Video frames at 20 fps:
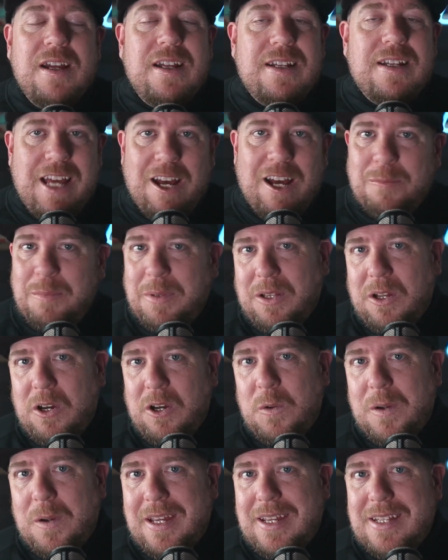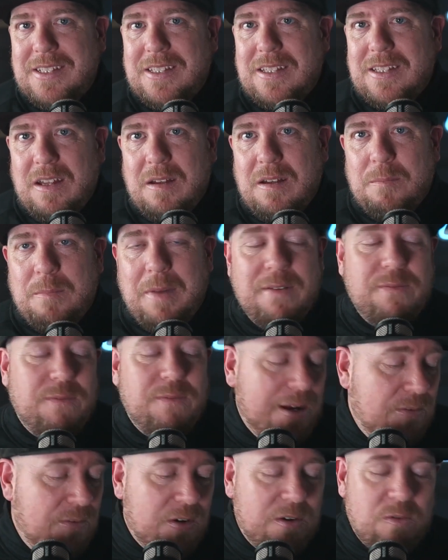down below is my
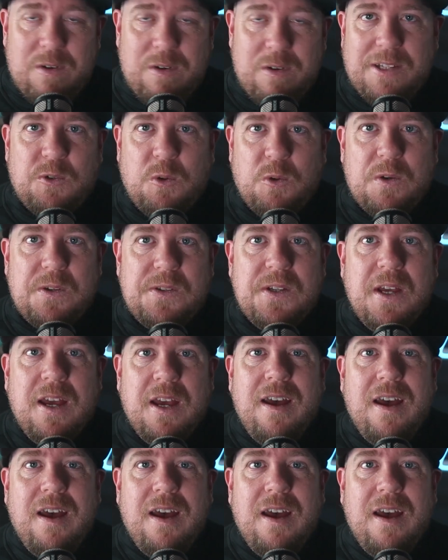favorite resource,